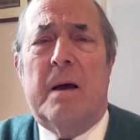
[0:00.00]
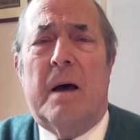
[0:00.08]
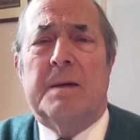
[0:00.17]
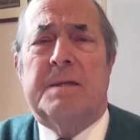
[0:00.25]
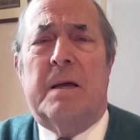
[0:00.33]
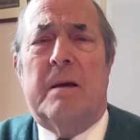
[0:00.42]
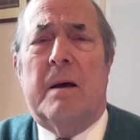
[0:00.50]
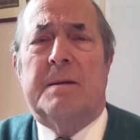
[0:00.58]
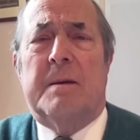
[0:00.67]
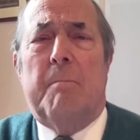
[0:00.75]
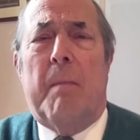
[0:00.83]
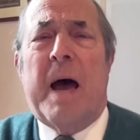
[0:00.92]
as, a, as
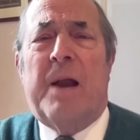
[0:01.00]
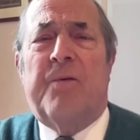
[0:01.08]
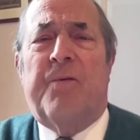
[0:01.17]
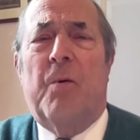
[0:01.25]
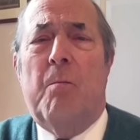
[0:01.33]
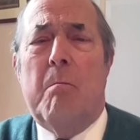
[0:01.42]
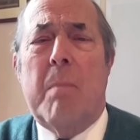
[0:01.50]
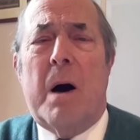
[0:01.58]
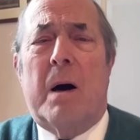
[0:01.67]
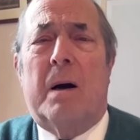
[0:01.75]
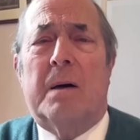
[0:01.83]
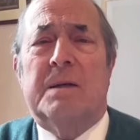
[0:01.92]
a man from
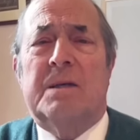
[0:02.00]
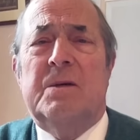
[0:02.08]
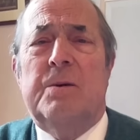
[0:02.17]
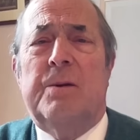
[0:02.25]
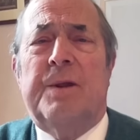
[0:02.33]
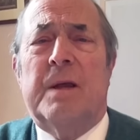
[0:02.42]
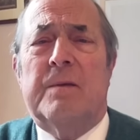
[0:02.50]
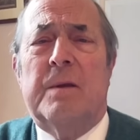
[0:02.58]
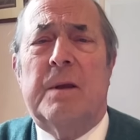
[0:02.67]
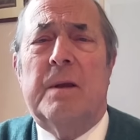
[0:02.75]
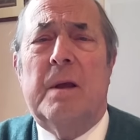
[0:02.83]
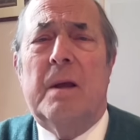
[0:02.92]
Mars, you would think
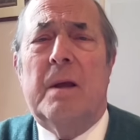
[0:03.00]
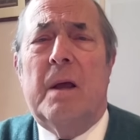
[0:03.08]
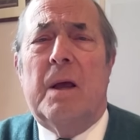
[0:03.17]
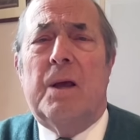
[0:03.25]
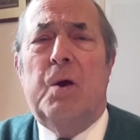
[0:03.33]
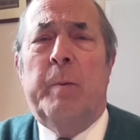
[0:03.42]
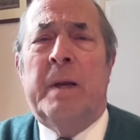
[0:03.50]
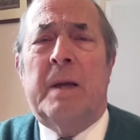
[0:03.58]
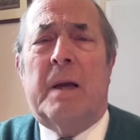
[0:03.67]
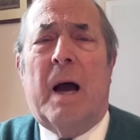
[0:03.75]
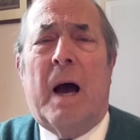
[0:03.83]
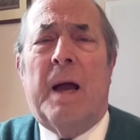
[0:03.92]
that
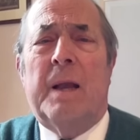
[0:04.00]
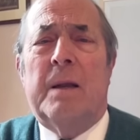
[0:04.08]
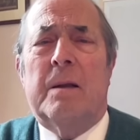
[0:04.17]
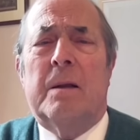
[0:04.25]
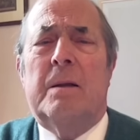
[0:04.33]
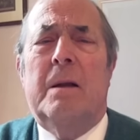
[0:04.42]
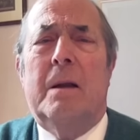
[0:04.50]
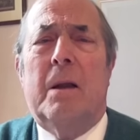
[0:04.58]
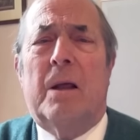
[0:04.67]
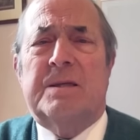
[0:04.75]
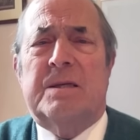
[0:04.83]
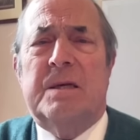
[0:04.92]
humankind had
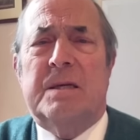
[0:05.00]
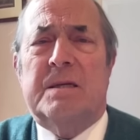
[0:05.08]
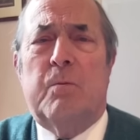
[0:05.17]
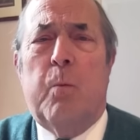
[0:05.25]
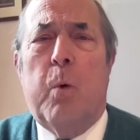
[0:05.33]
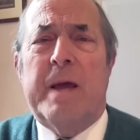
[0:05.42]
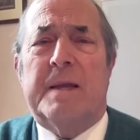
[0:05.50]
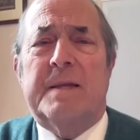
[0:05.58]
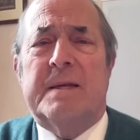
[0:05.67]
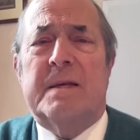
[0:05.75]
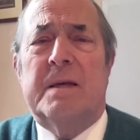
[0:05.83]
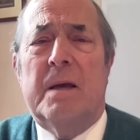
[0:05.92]
lost its
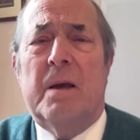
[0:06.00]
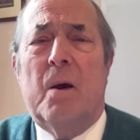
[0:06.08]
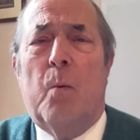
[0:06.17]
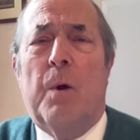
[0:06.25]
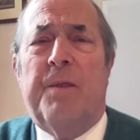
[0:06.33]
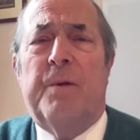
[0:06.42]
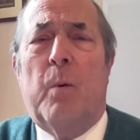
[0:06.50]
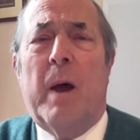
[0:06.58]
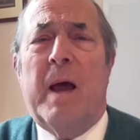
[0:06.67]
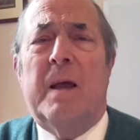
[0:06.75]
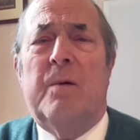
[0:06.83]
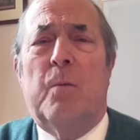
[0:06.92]
wits with the
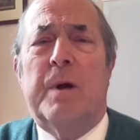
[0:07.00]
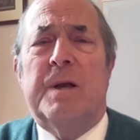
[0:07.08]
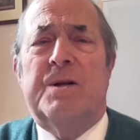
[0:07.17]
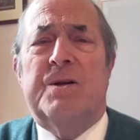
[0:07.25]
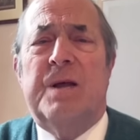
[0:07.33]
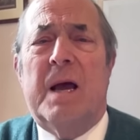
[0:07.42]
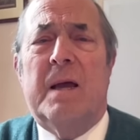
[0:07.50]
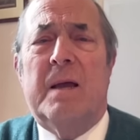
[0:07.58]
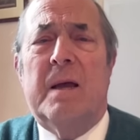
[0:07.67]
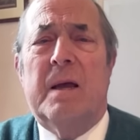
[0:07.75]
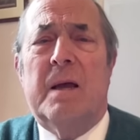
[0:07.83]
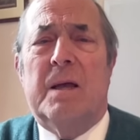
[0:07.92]
way in which
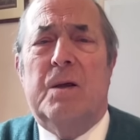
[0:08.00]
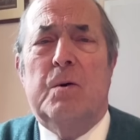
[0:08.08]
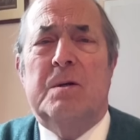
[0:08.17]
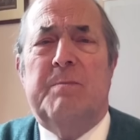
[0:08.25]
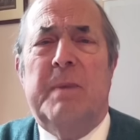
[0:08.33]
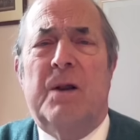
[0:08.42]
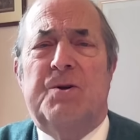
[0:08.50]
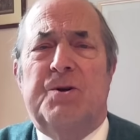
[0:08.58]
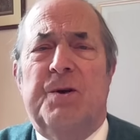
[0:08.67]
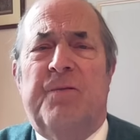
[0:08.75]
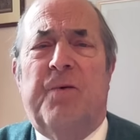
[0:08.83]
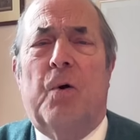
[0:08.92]
they use
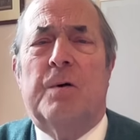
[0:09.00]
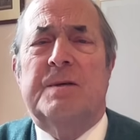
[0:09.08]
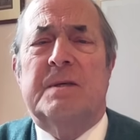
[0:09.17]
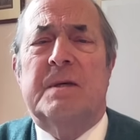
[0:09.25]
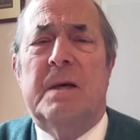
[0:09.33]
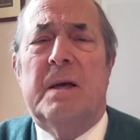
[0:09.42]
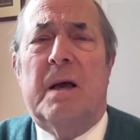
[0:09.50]
military force,